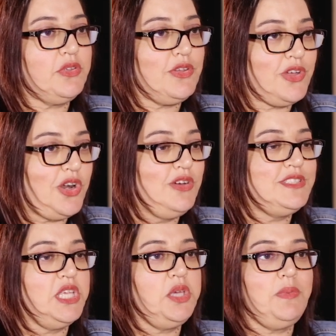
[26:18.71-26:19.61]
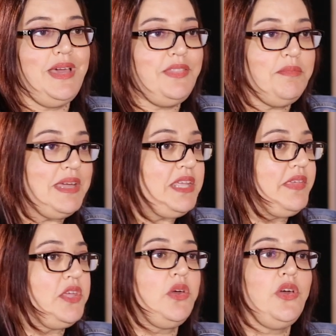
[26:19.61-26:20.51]
the clothes that you wear, the money
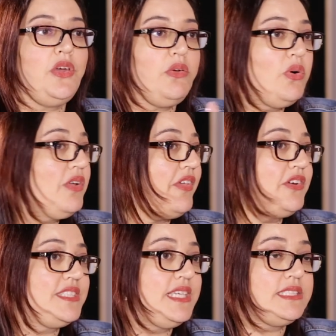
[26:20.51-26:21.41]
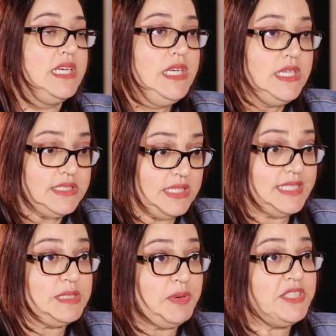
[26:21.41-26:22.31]
that you earn, all of those things. It's
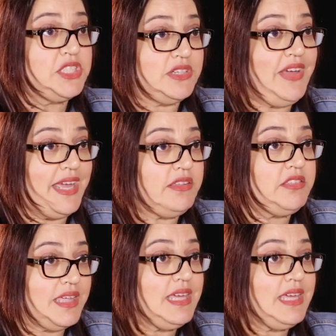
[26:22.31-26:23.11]
an expression of how you're